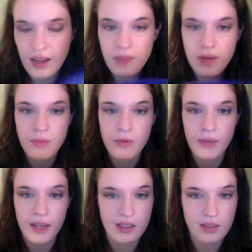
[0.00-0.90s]
of people
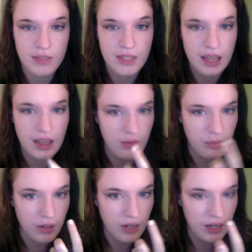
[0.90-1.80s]
make this mistake of
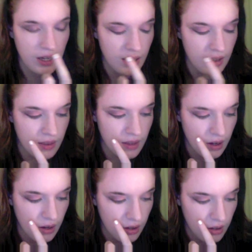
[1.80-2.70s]
putting
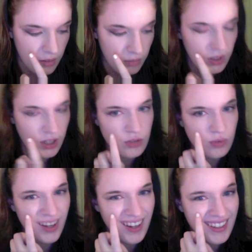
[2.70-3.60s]
their blush
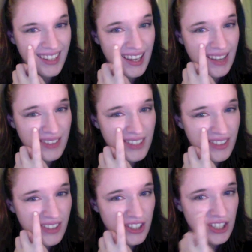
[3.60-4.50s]
right on the apples of
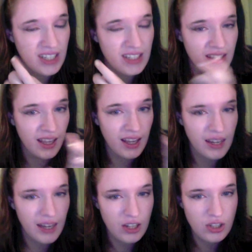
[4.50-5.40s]
their cheeks and that
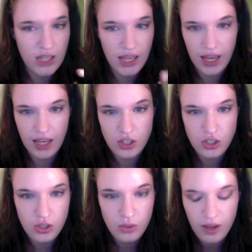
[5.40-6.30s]
can actually age
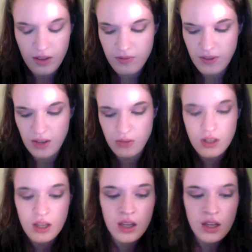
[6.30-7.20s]
you, I've
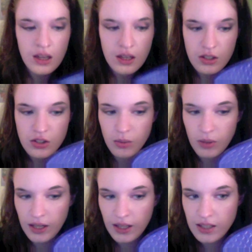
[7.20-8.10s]
found. So
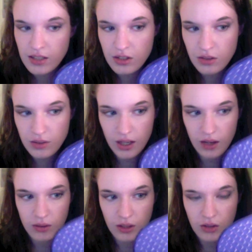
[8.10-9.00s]
what I like to do
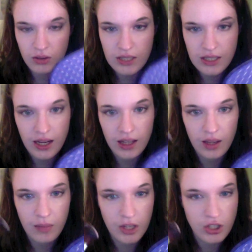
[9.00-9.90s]
now, not only to
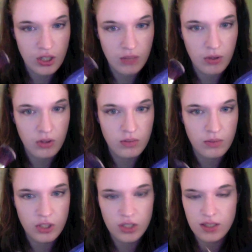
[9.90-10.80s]
highlight my cheekbones,
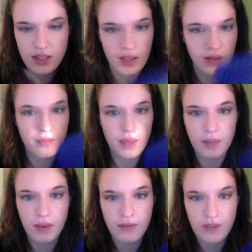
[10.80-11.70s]
but just like make
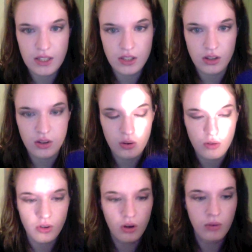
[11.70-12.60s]
my face look
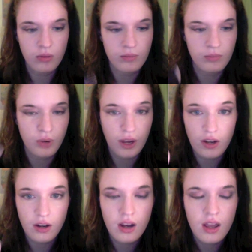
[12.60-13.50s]
overall
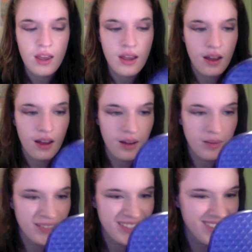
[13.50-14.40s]
brighter,
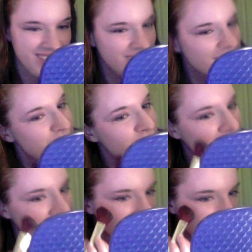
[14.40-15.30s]
um, is you still
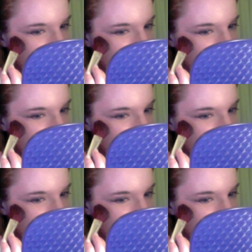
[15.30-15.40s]
smile